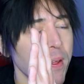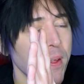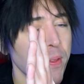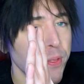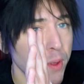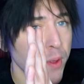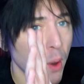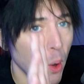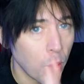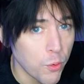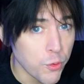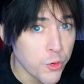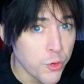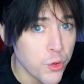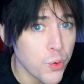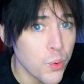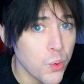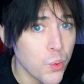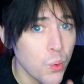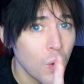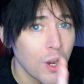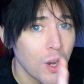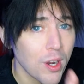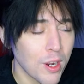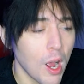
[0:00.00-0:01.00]
The
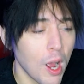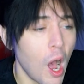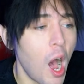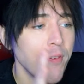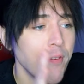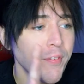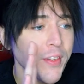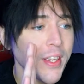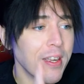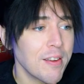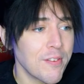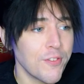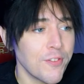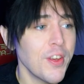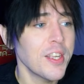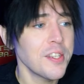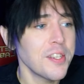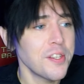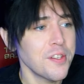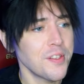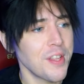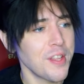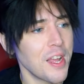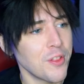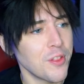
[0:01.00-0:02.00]
new Coughing
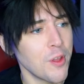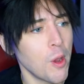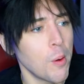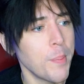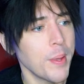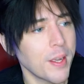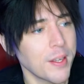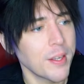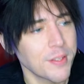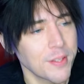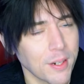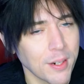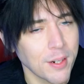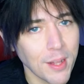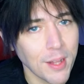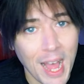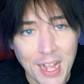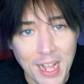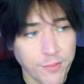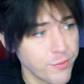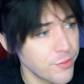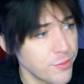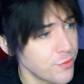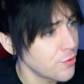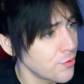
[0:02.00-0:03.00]
fixes that though, because
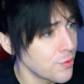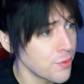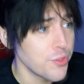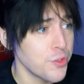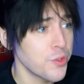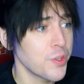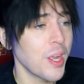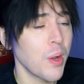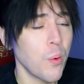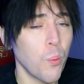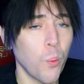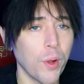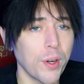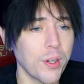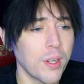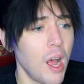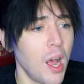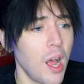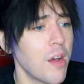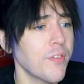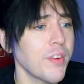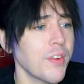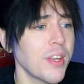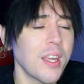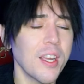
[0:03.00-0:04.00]
as soon as you get 1
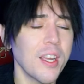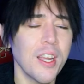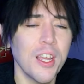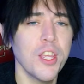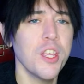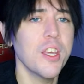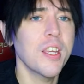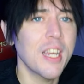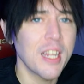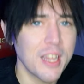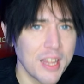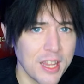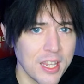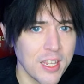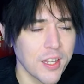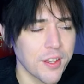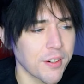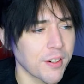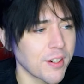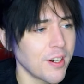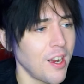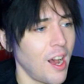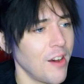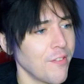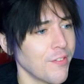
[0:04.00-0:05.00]
Coughing, you get the other
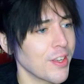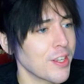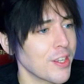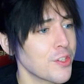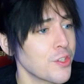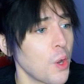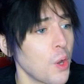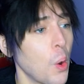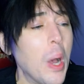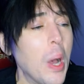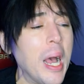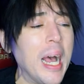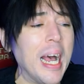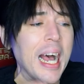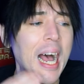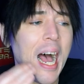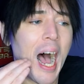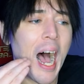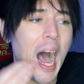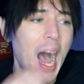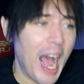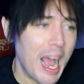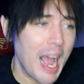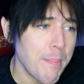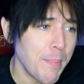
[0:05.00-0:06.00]
Coughing. So
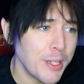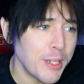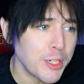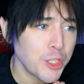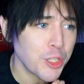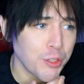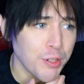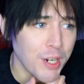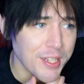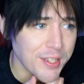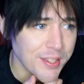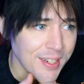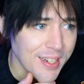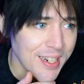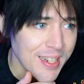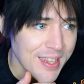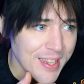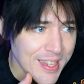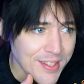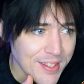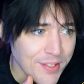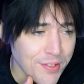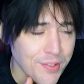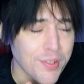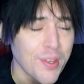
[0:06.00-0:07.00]
I'm interested in
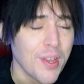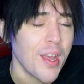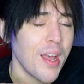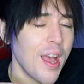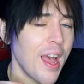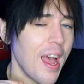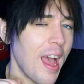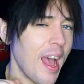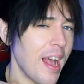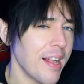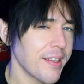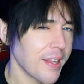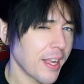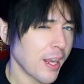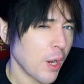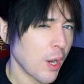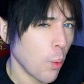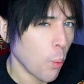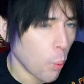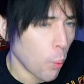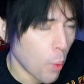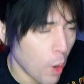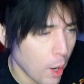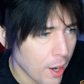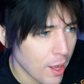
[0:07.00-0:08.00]
this as like a
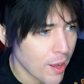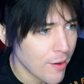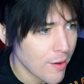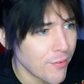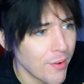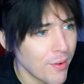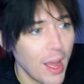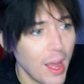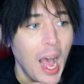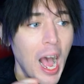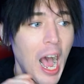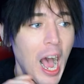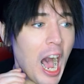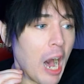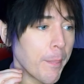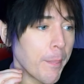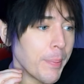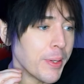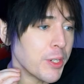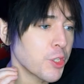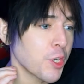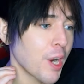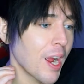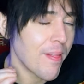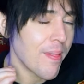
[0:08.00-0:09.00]
one of. I'll
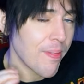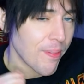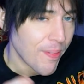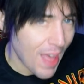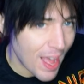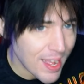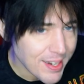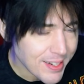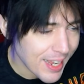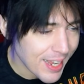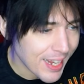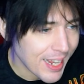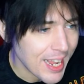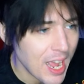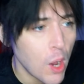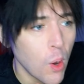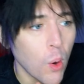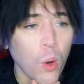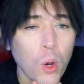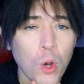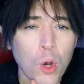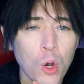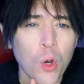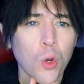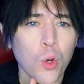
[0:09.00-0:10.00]
be trying that deck
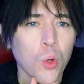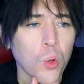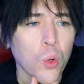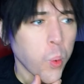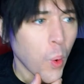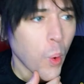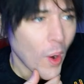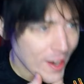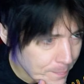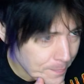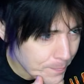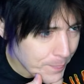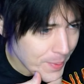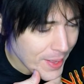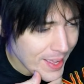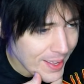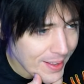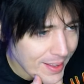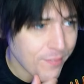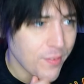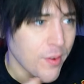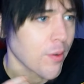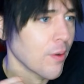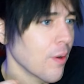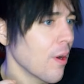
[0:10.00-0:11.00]
out quite a
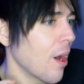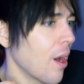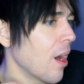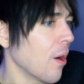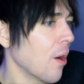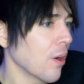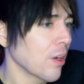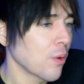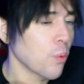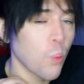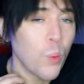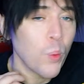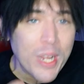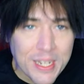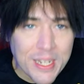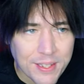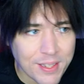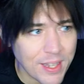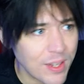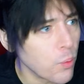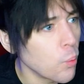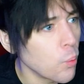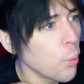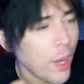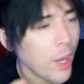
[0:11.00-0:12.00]
bit. If you're a
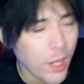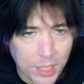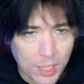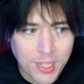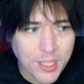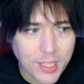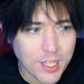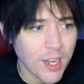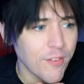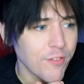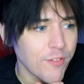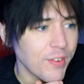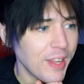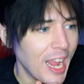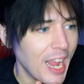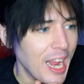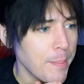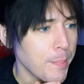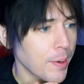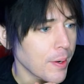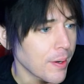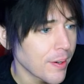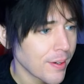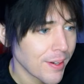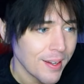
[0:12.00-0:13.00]
Wheezing Wigglytuff
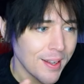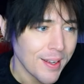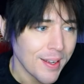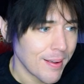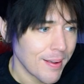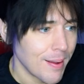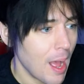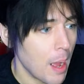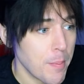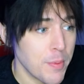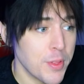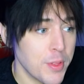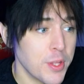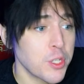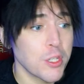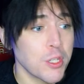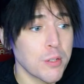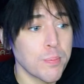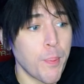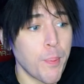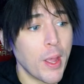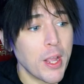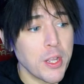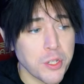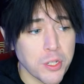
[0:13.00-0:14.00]
gamer, I mean, this is
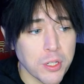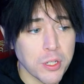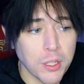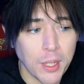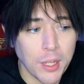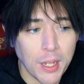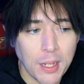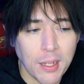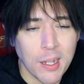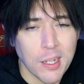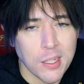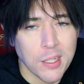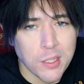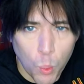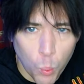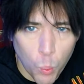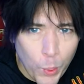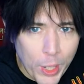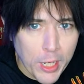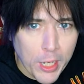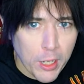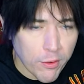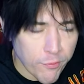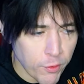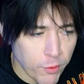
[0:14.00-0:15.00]
basically, it's a
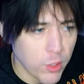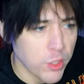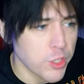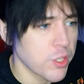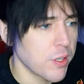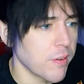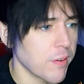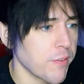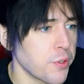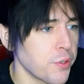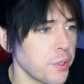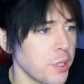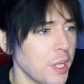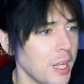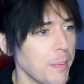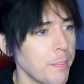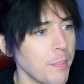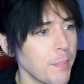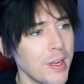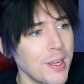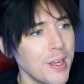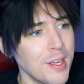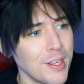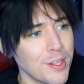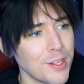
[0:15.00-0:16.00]
weaker version of Sleep.
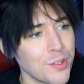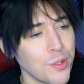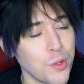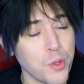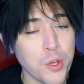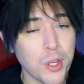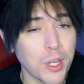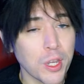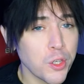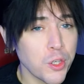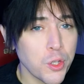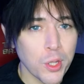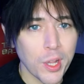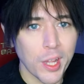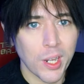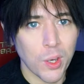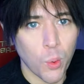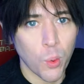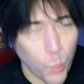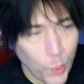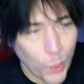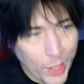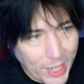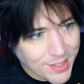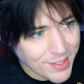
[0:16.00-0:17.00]
So you can do like a
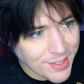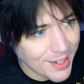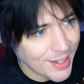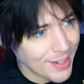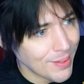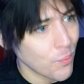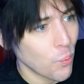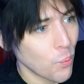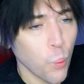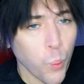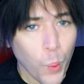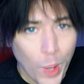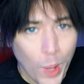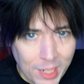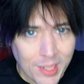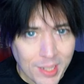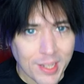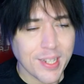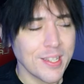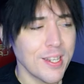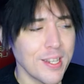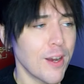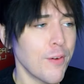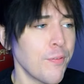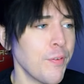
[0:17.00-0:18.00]
Wheezing
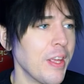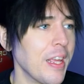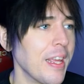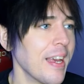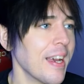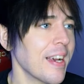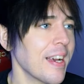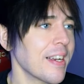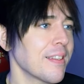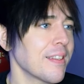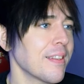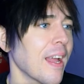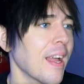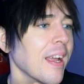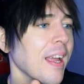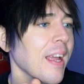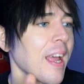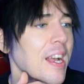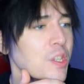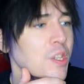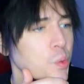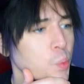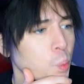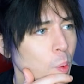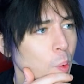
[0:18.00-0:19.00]
Wigglytuff EX deck
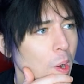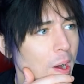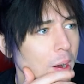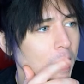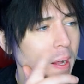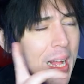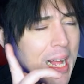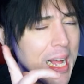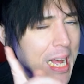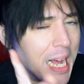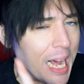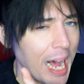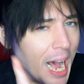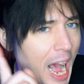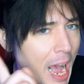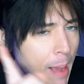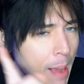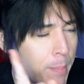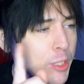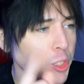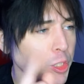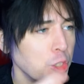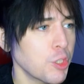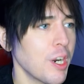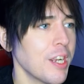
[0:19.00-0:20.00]
as well. I'm
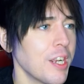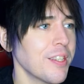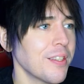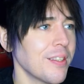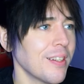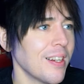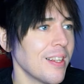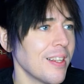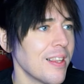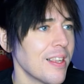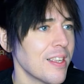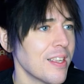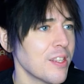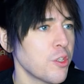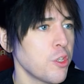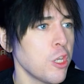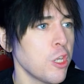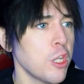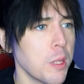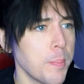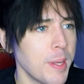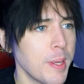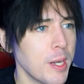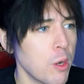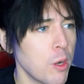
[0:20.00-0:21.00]
interested in this.
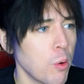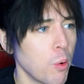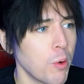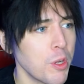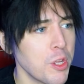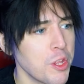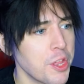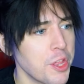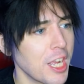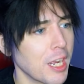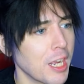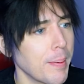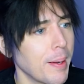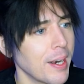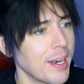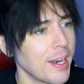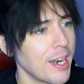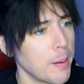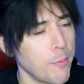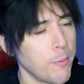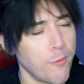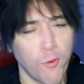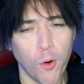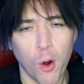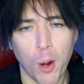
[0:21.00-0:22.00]
You let me know what you think about it
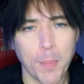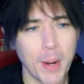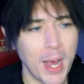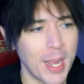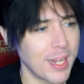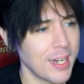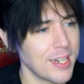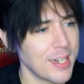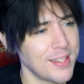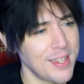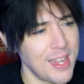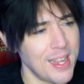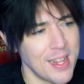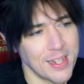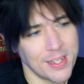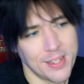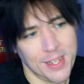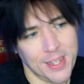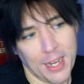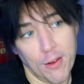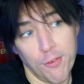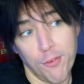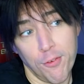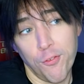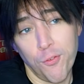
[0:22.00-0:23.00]
down below. I'm not going to say this
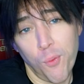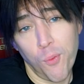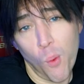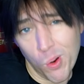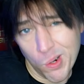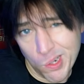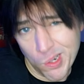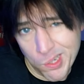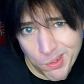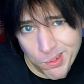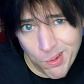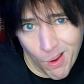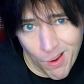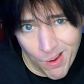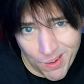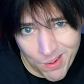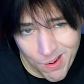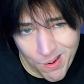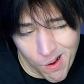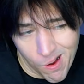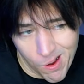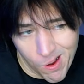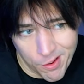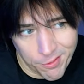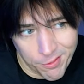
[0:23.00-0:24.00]
like a 4-star
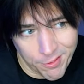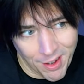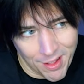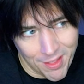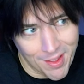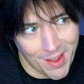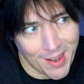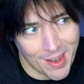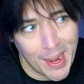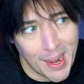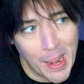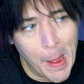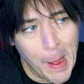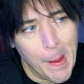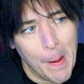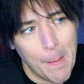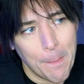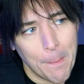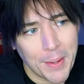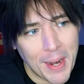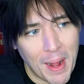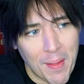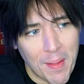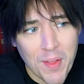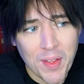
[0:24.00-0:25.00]
card or anything,
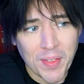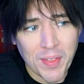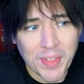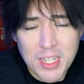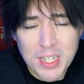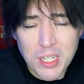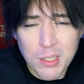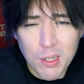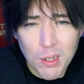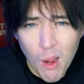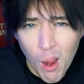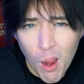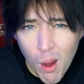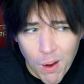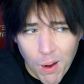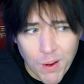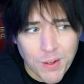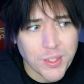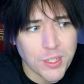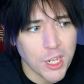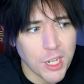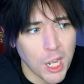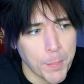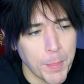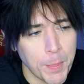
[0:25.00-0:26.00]
but I think these
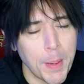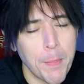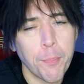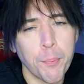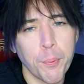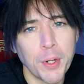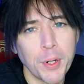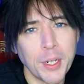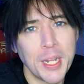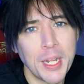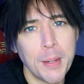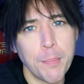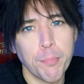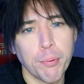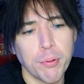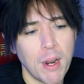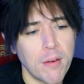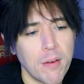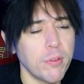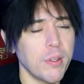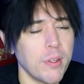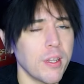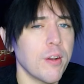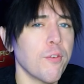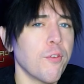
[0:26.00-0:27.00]
cards could be pretty
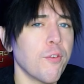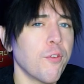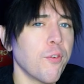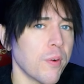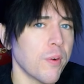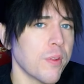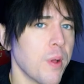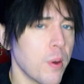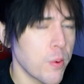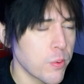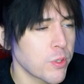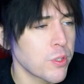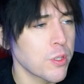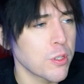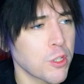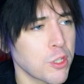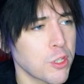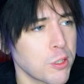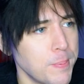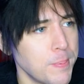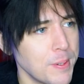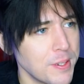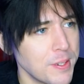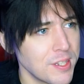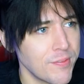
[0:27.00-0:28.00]
prevalent for those
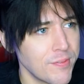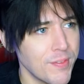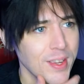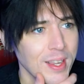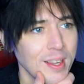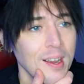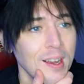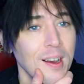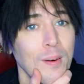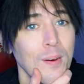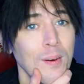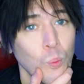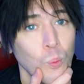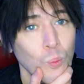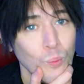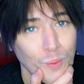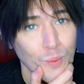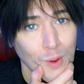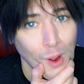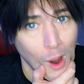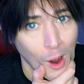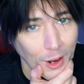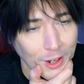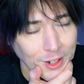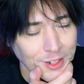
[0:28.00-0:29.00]
specific
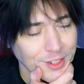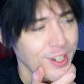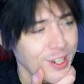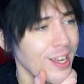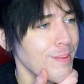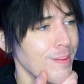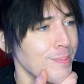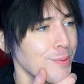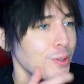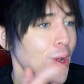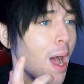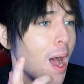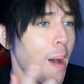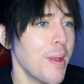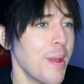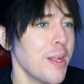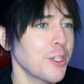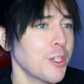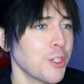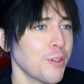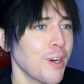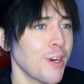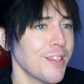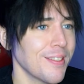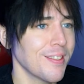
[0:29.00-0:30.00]
archetypes. So I'm
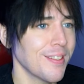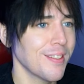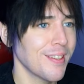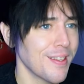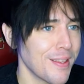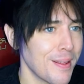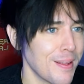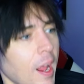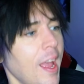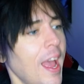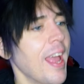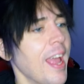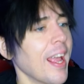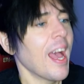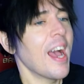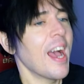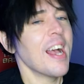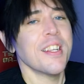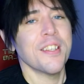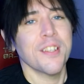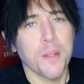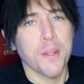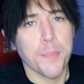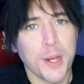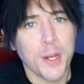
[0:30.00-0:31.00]
interested in them. Hey
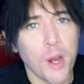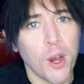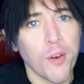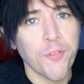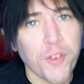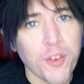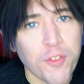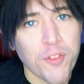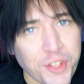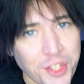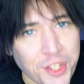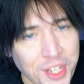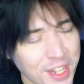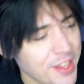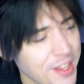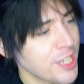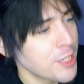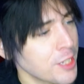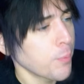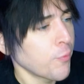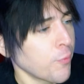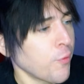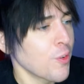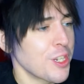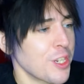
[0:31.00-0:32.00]
guys, let me know if you've seen this
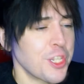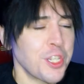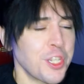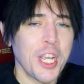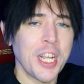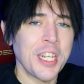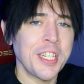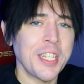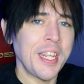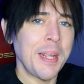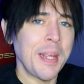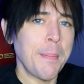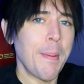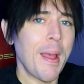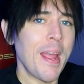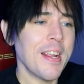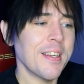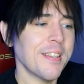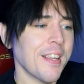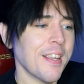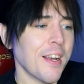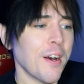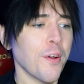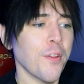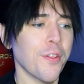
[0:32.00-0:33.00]
before. 60
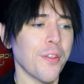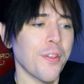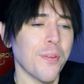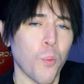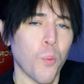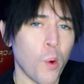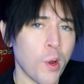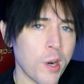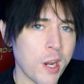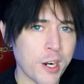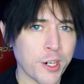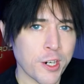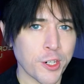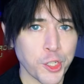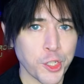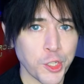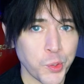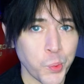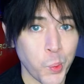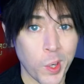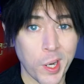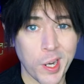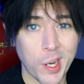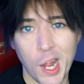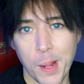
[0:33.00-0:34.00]
base health, 1 energy,
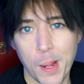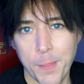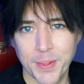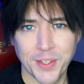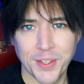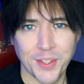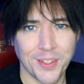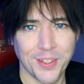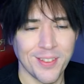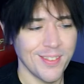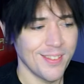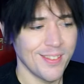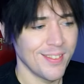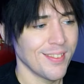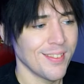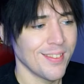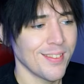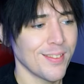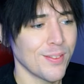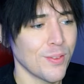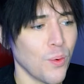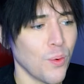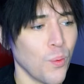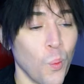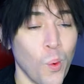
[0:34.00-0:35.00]
20 damage,
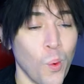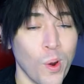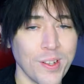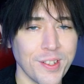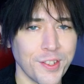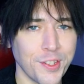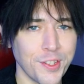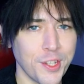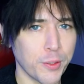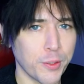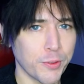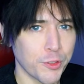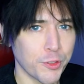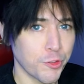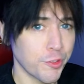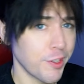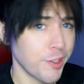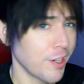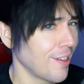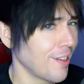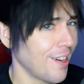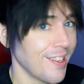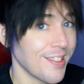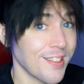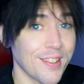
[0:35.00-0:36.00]
1 single
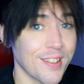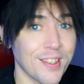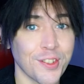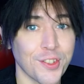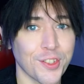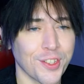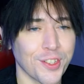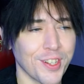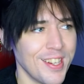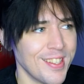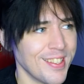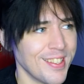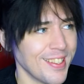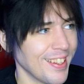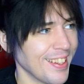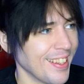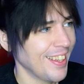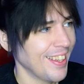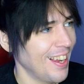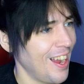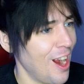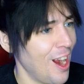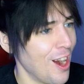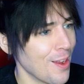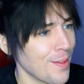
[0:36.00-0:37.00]
retreat cost. That's crazy.
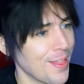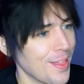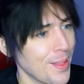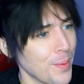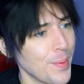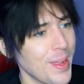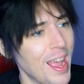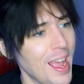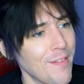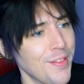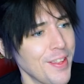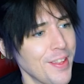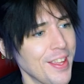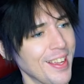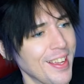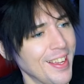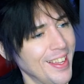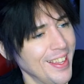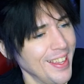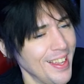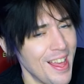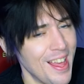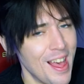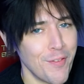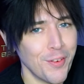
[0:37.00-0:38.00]
All right, then we have the
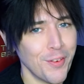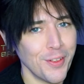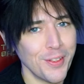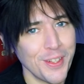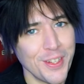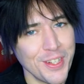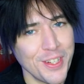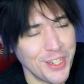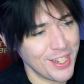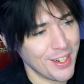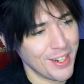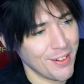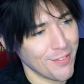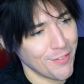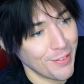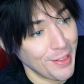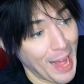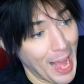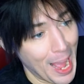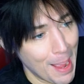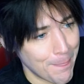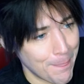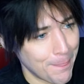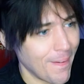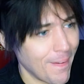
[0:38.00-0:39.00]
evolution of
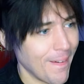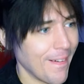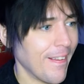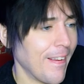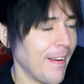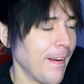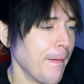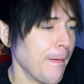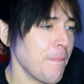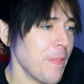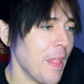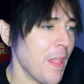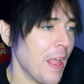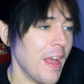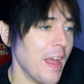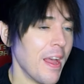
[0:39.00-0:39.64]
Liepard here.